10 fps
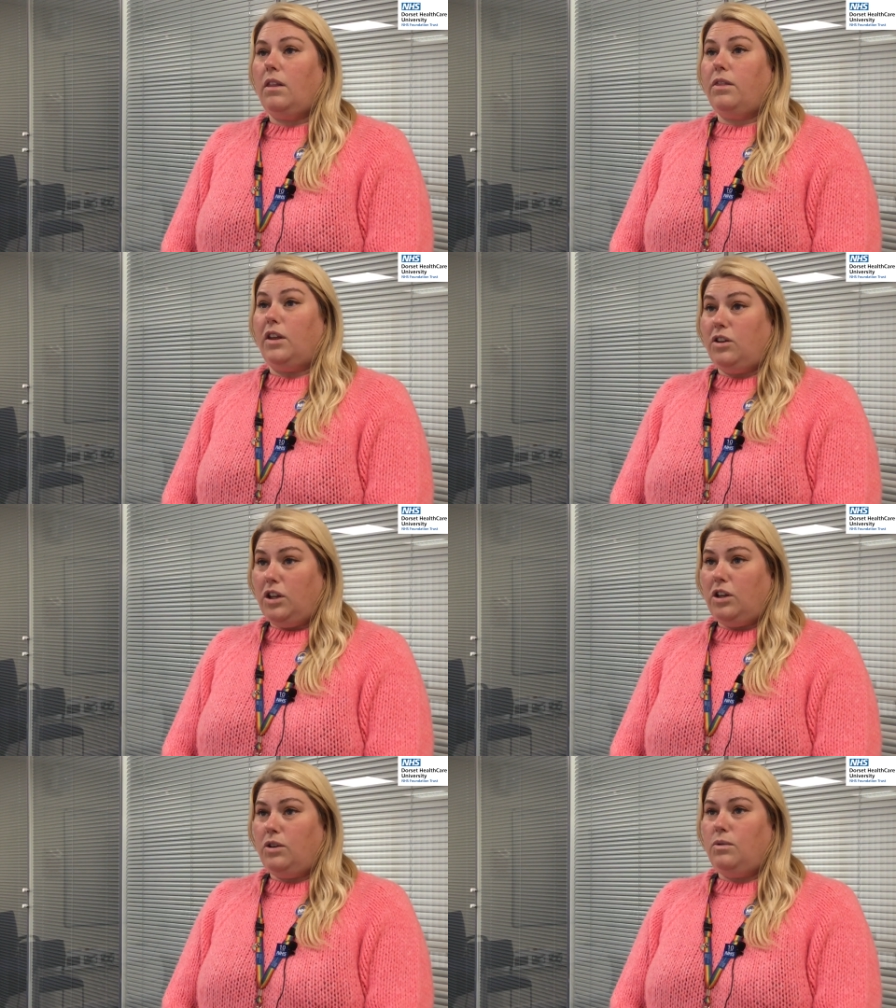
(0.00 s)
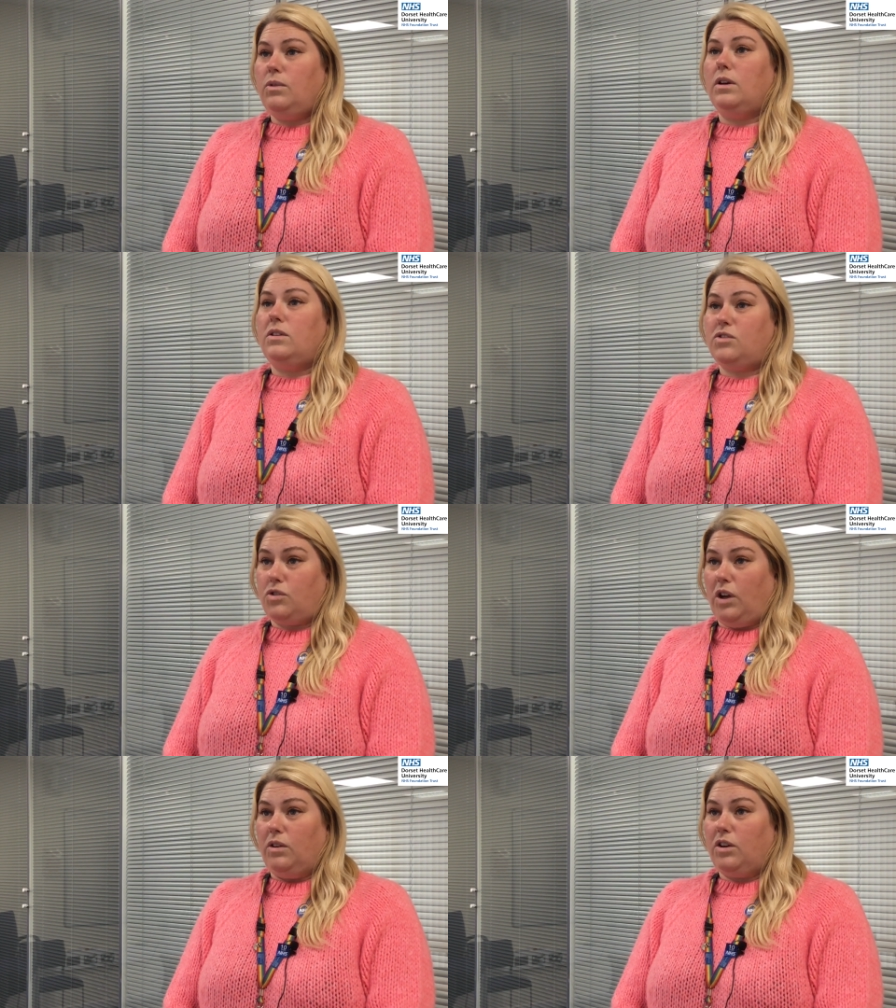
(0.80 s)
the new
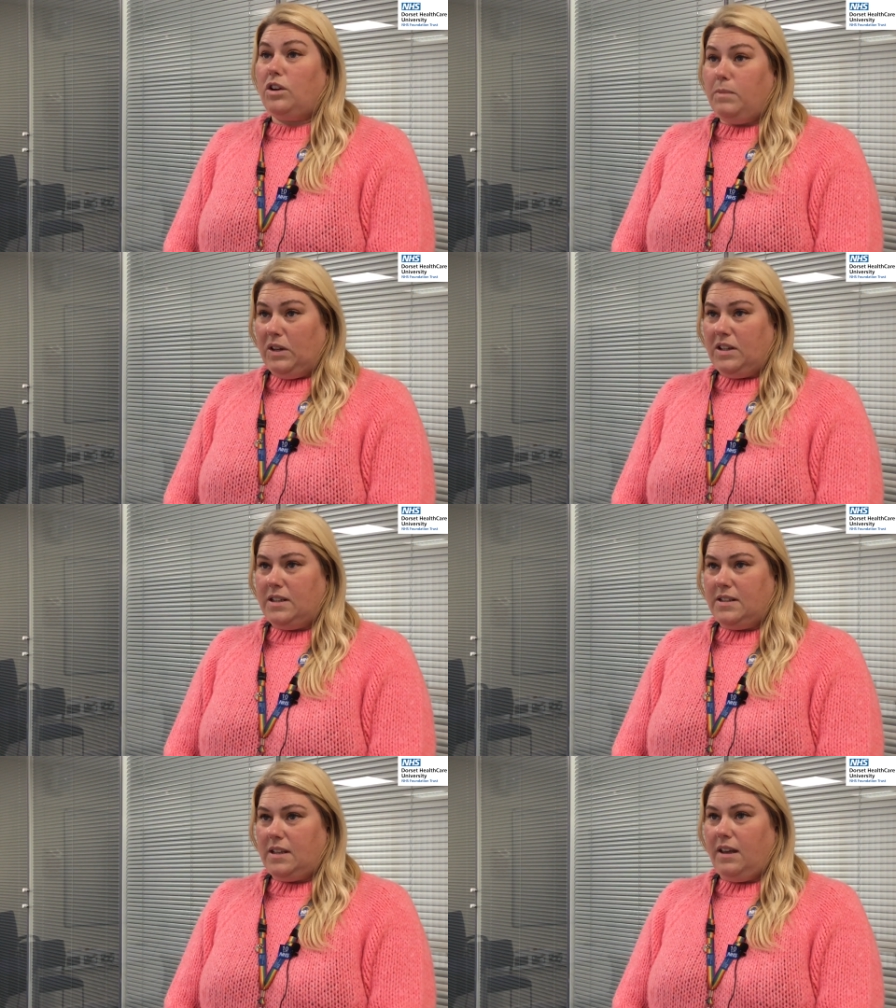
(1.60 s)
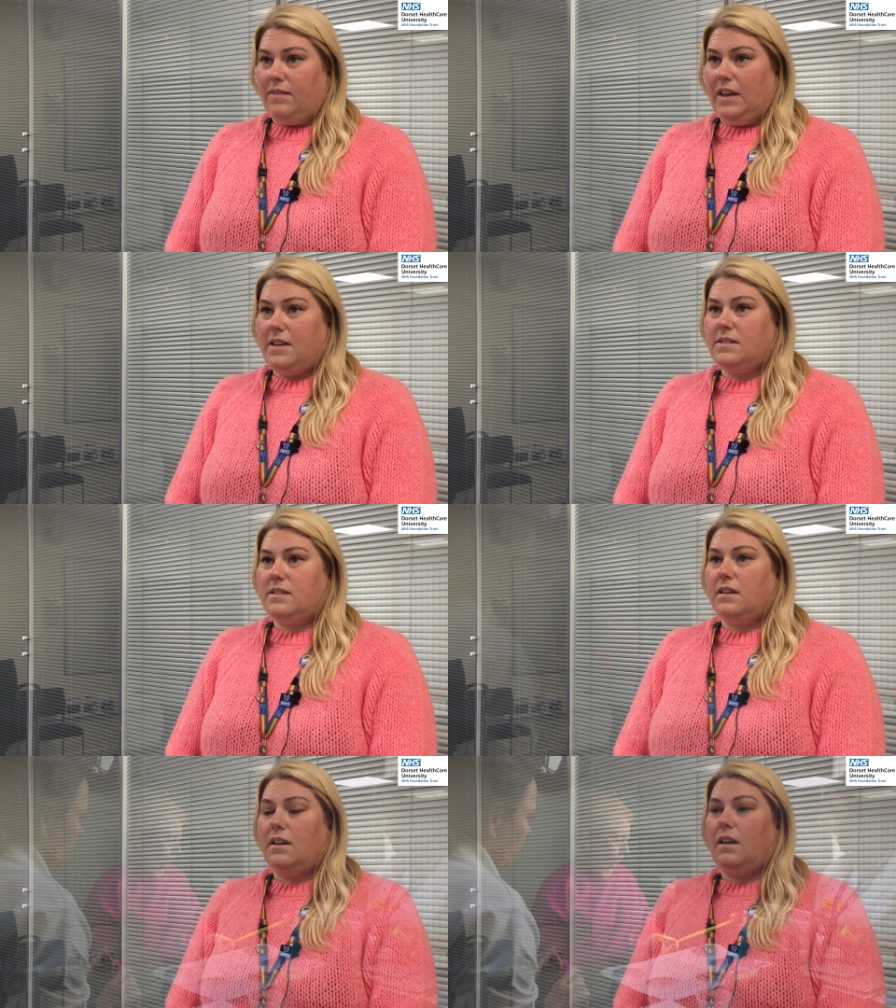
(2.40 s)
stroke community service
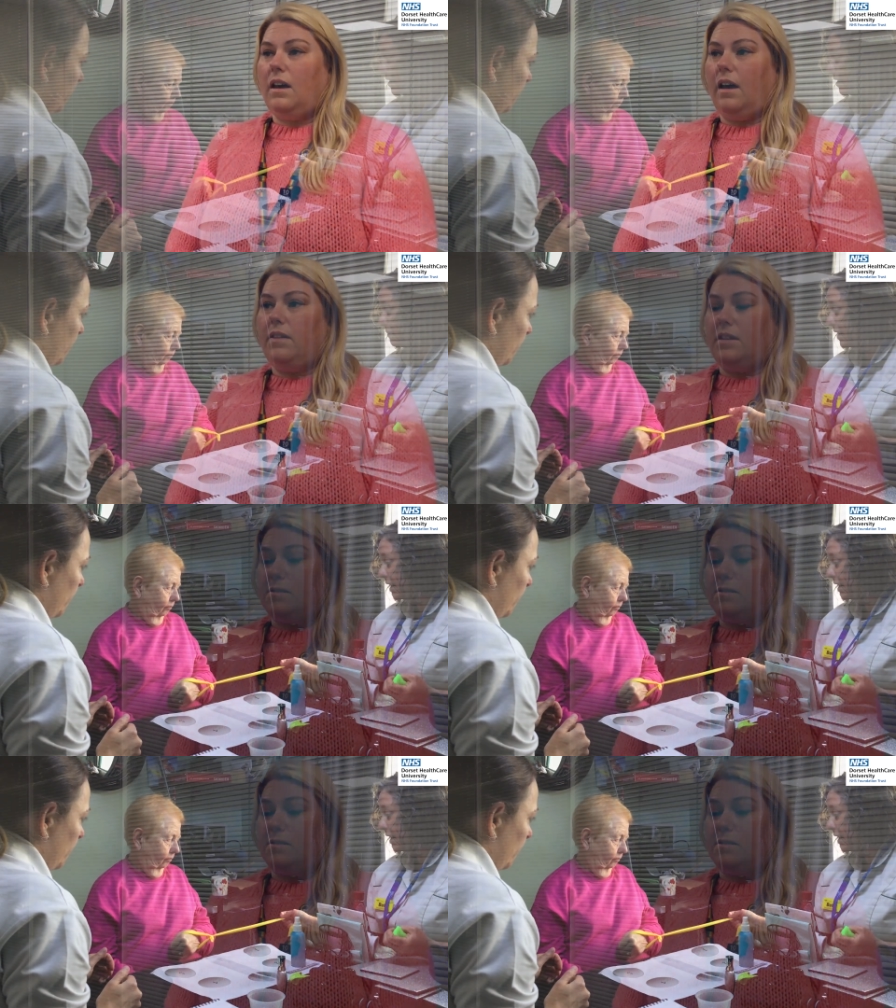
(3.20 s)
that's